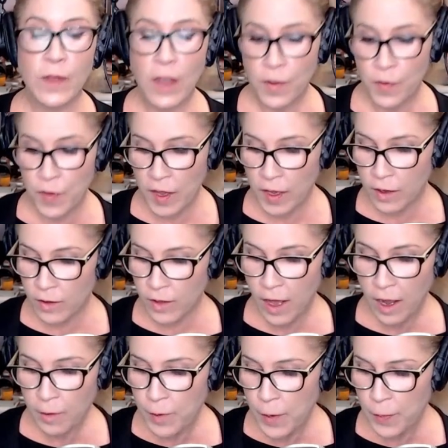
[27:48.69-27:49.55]
I think a
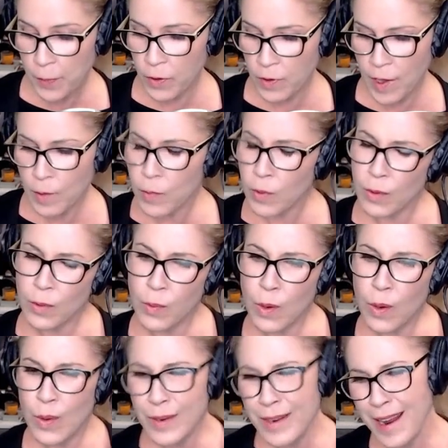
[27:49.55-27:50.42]
lot of people are like, well,
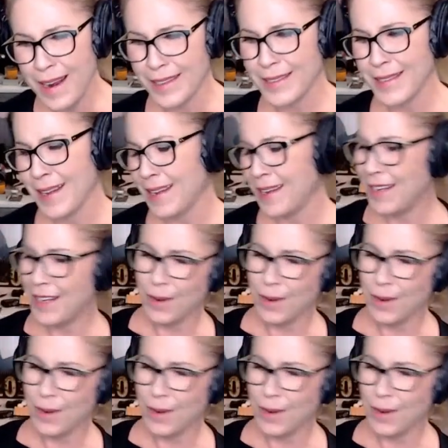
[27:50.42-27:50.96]
hold on a second.